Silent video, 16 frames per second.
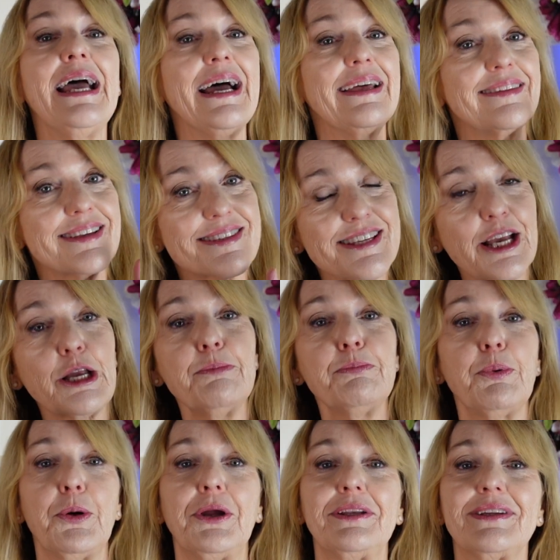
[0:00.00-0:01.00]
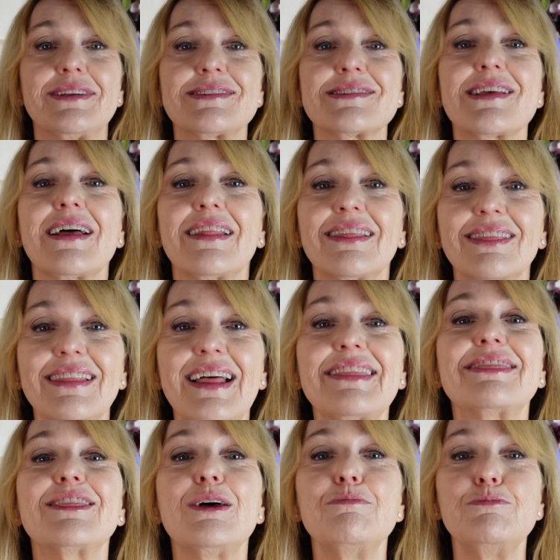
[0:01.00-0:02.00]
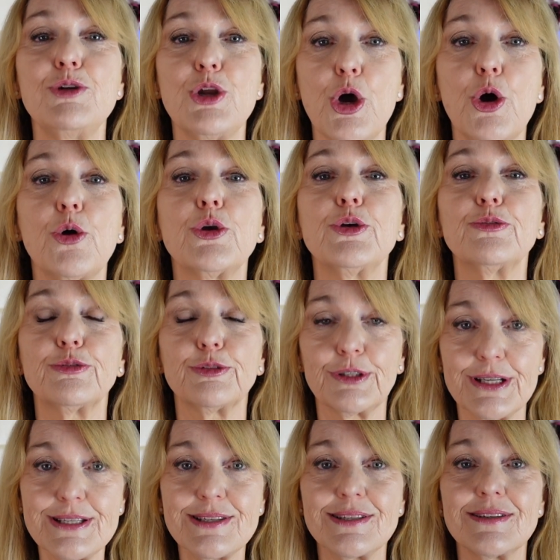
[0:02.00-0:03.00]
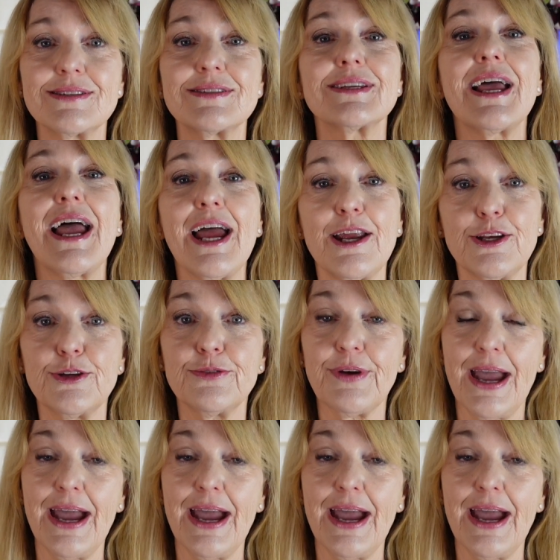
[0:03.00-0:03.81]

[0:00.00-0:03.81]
And the second point is let them know you've listened and you've